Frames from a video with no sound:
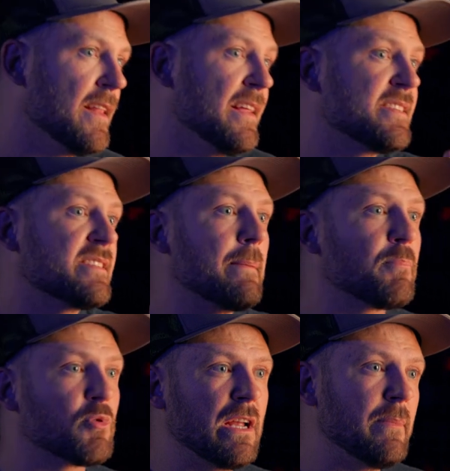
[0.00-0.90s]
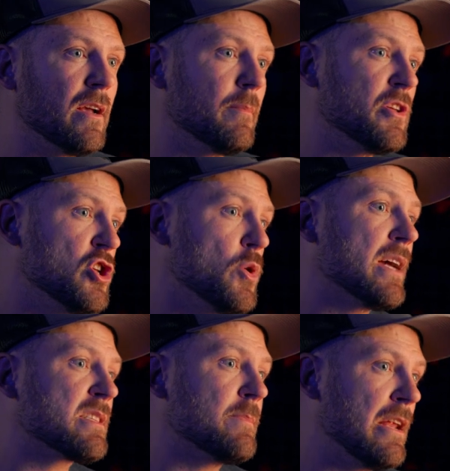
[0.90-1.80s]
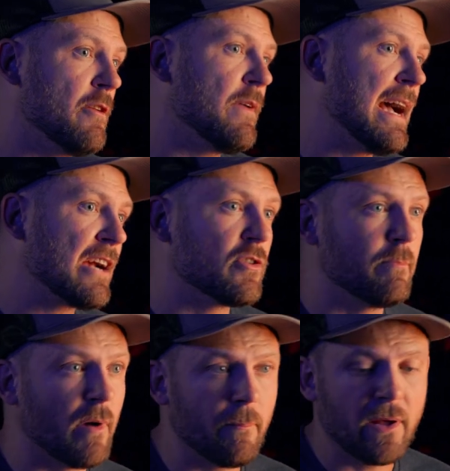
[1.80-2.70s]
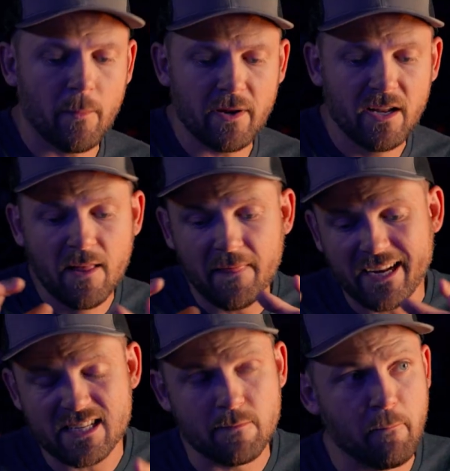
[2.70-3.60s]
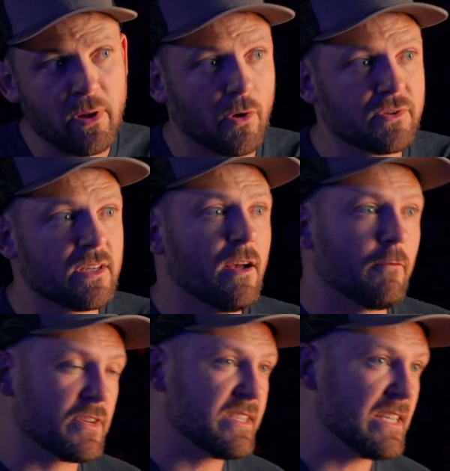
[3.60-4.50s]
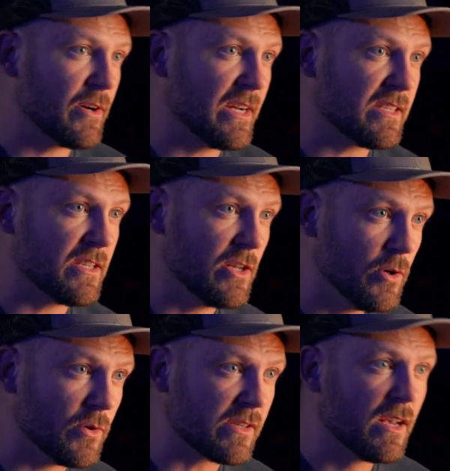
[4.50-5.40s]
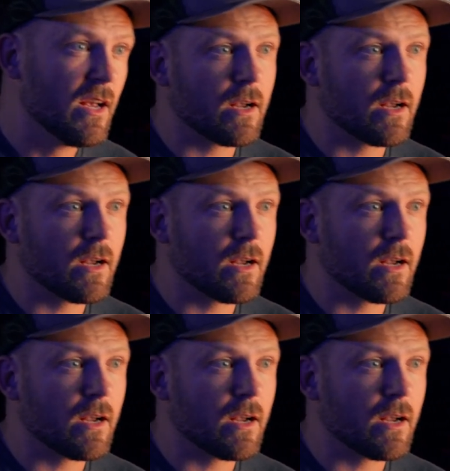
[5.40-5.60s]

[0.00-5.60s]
This is a premium US manufactured bump helmet that is built for serious use.